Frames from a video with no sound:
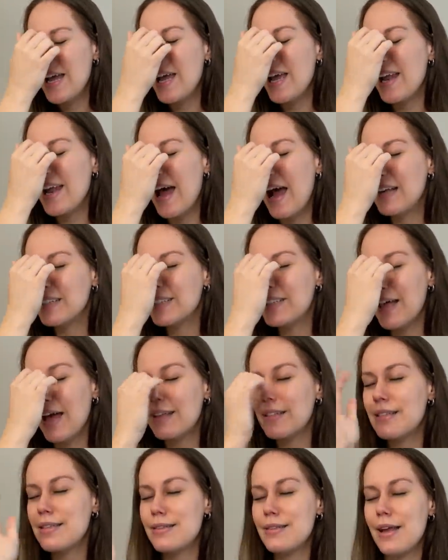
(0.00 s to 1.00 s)
it has
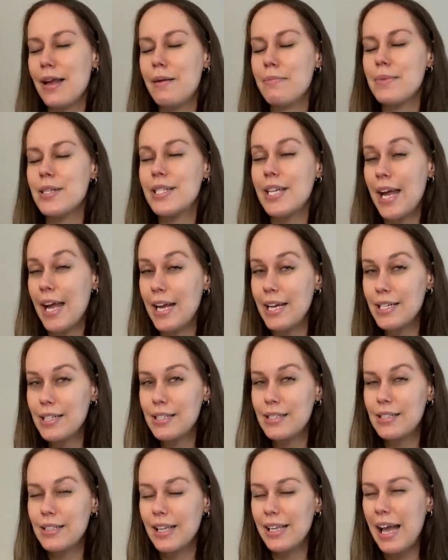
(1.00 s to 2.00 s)
that same
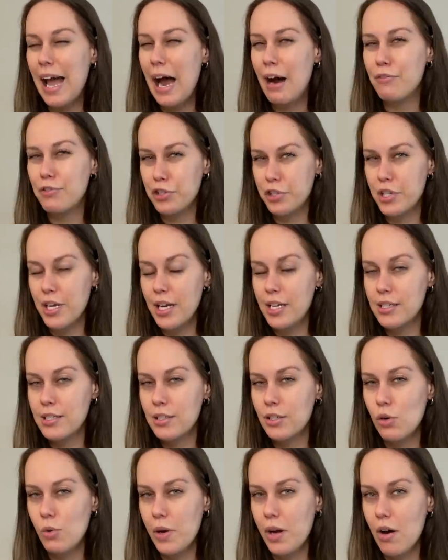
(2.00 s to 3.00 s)
taste, like
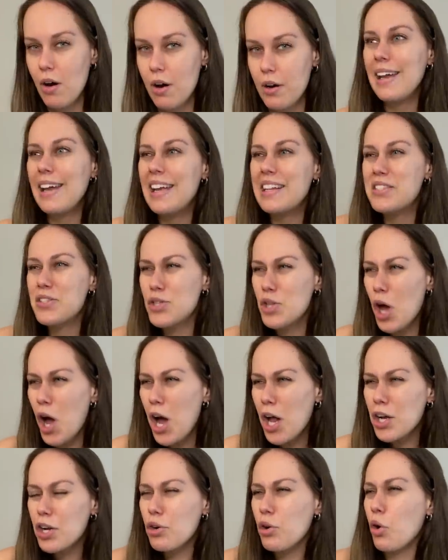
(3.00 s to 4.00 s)
aftertaste going on. It's
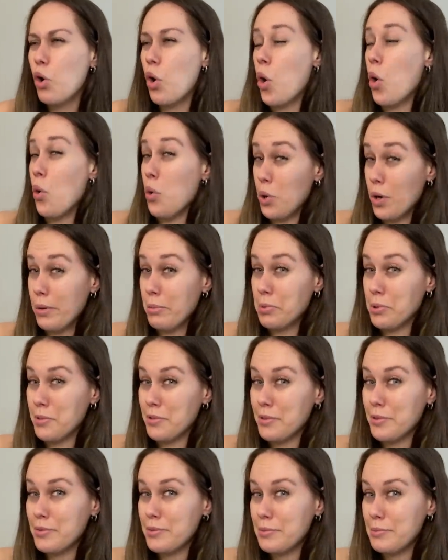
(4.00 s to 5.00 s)
not
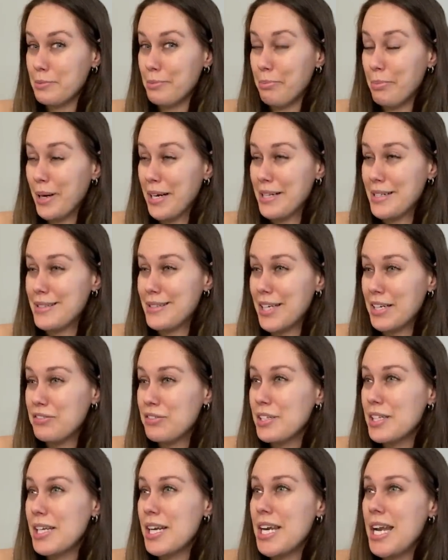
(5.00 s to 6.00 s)
horrible, but it's
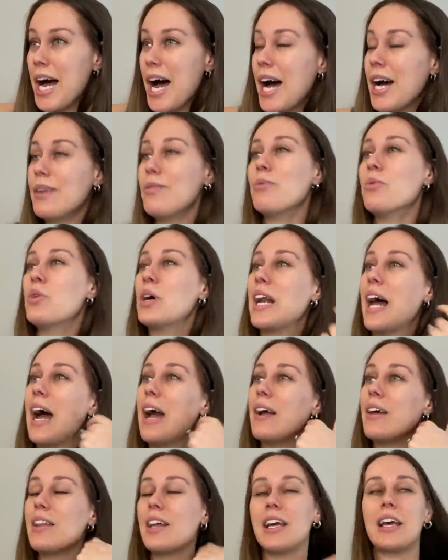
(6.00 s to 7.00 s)
definitely not what
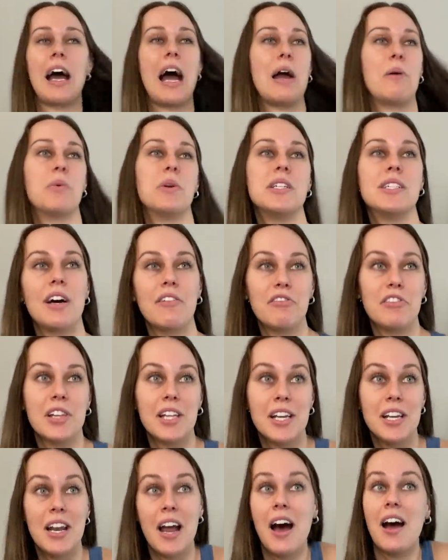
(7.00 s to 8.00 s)
I would
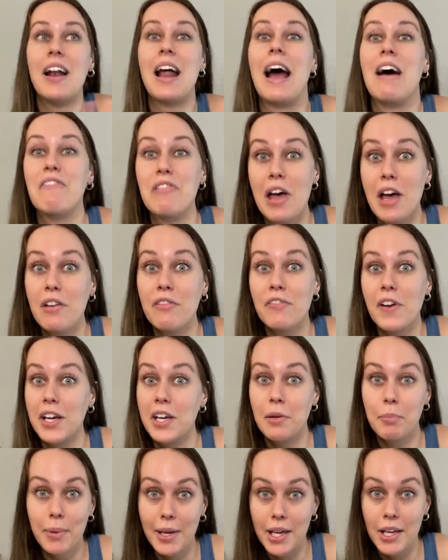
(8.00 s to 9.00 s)
definitely not have that if
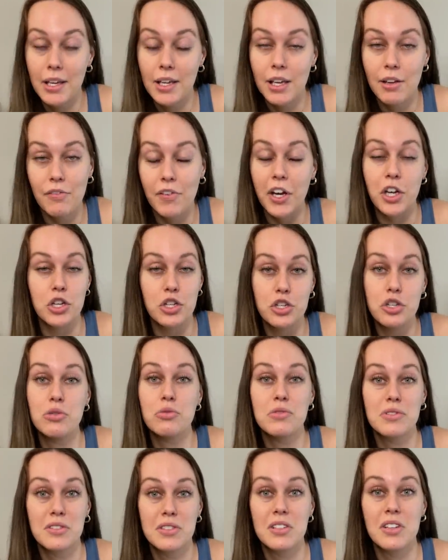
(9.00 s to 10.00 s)
I could
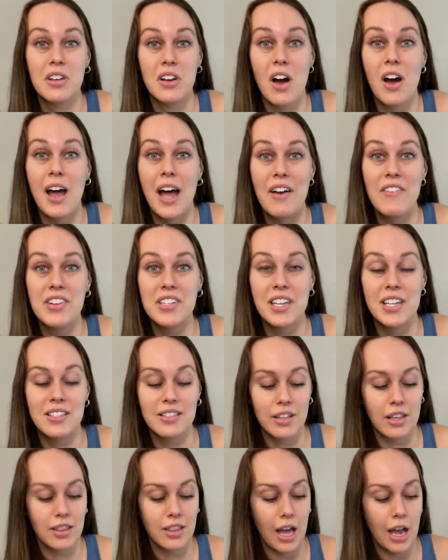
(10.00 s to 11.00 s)
choose to not have it taste
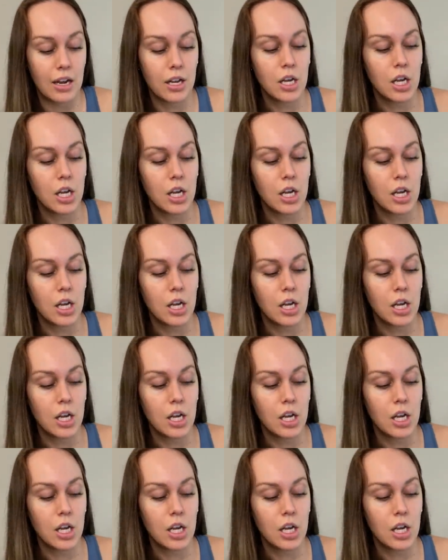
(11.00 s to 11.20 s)
like that.